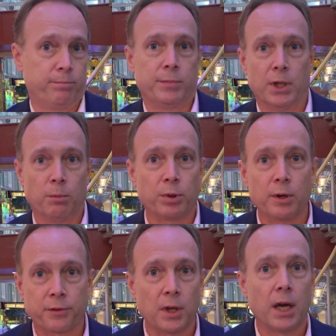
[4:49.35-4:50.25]
you know,
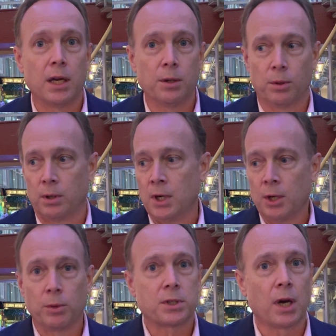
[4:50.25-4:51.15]
birthday or
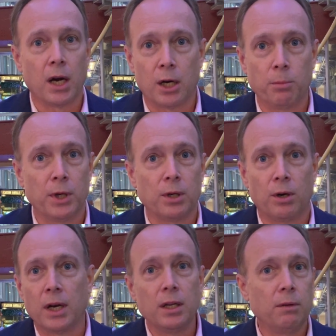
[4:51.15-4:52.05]
retirement
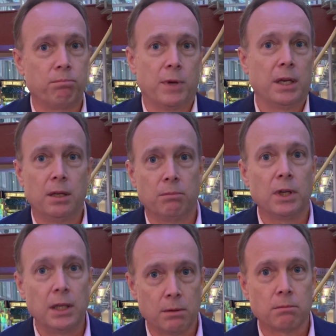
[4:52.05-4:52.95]
or any any
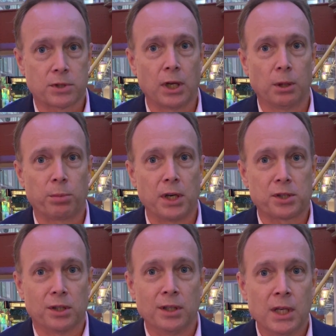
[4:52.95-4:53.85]
neat
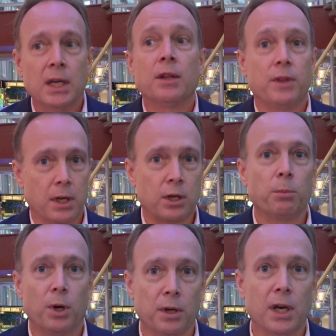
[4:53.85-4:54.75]
celebration, they
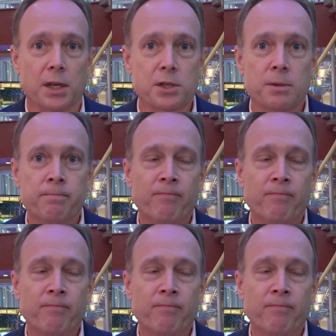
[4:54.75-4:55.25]
come on us.